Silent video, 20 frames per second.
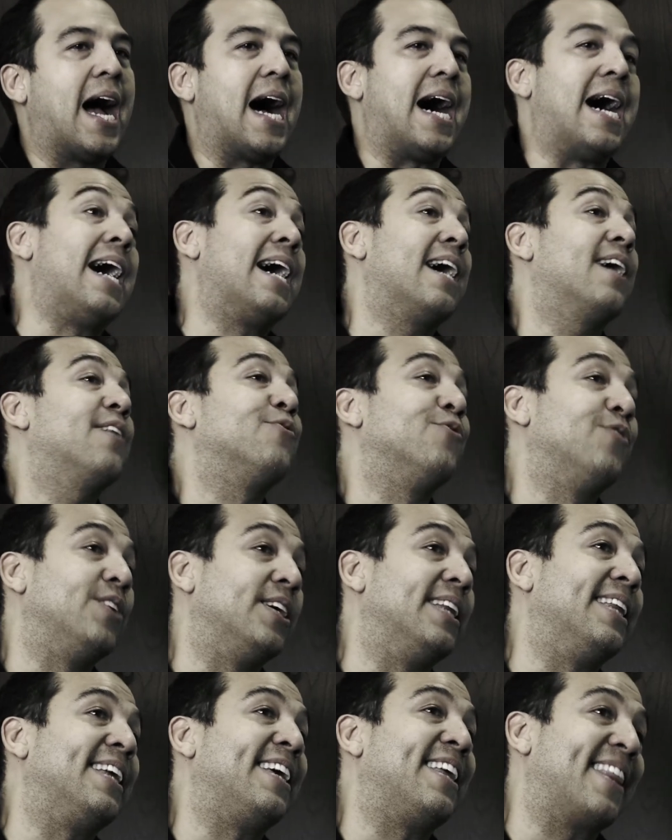I
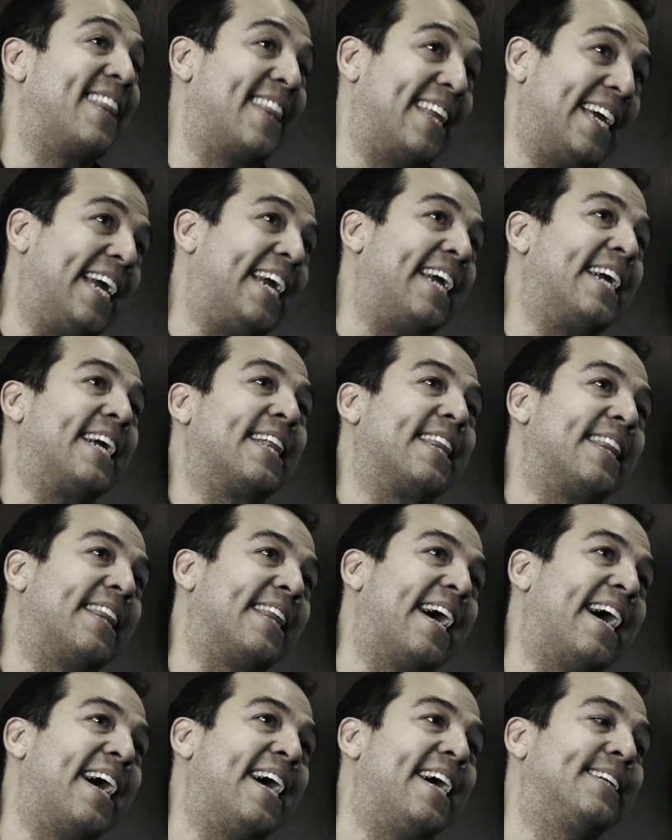really think
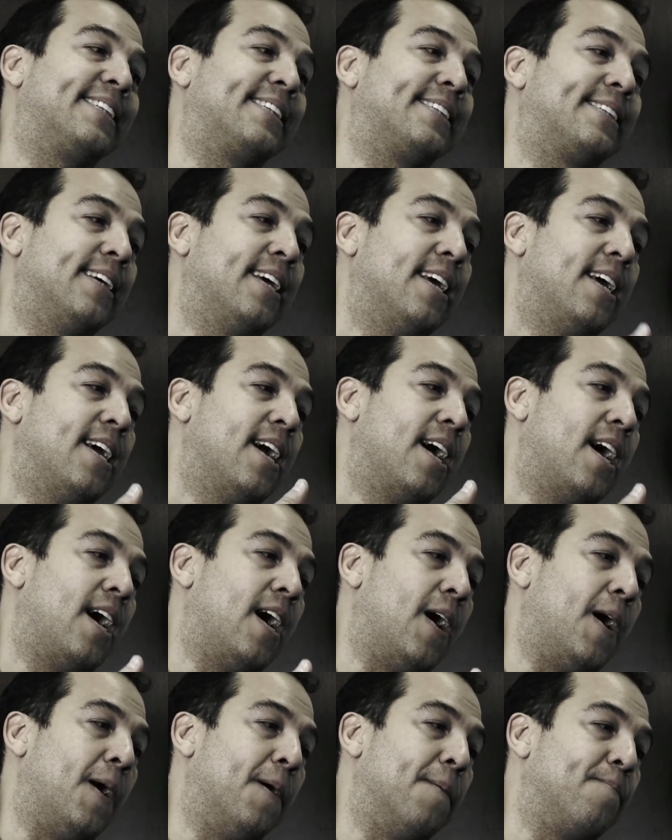that
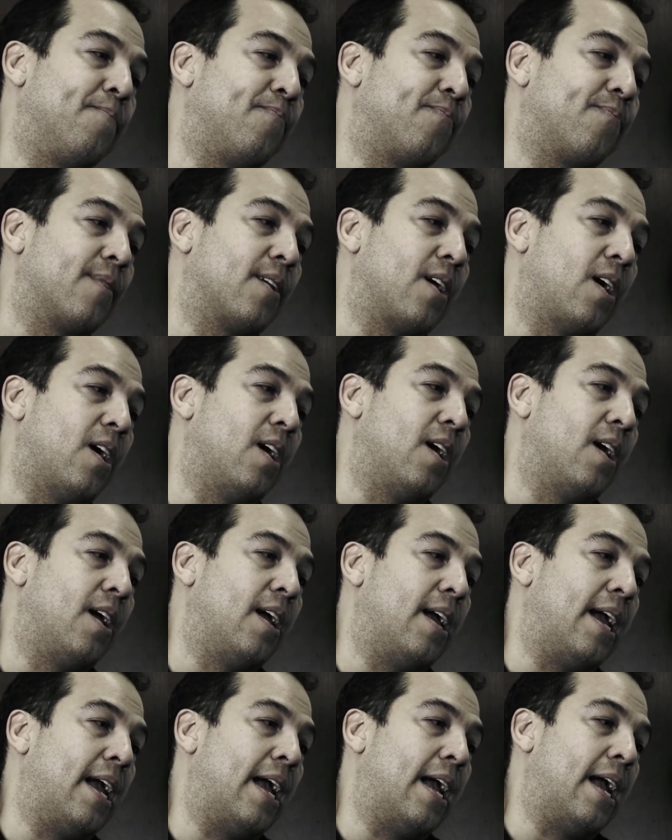um,
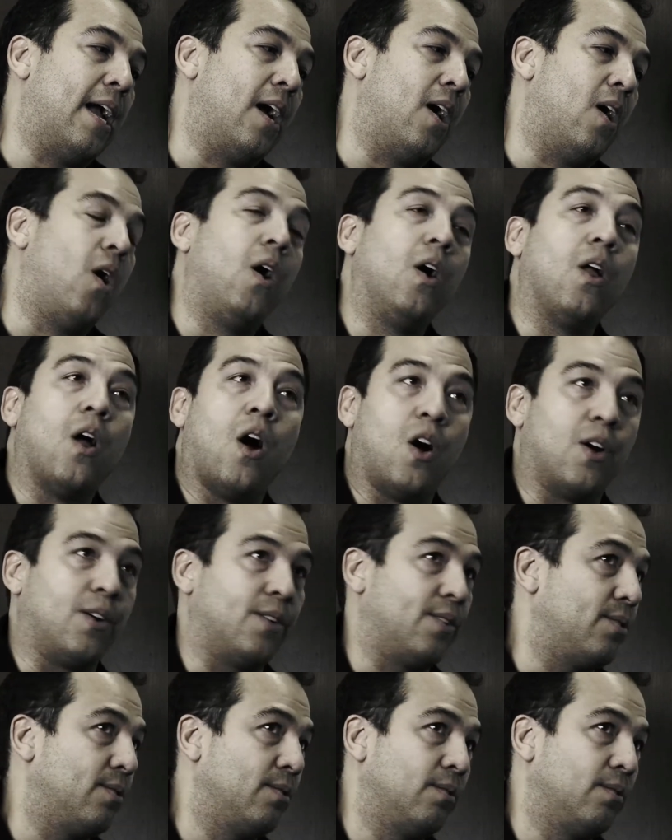all art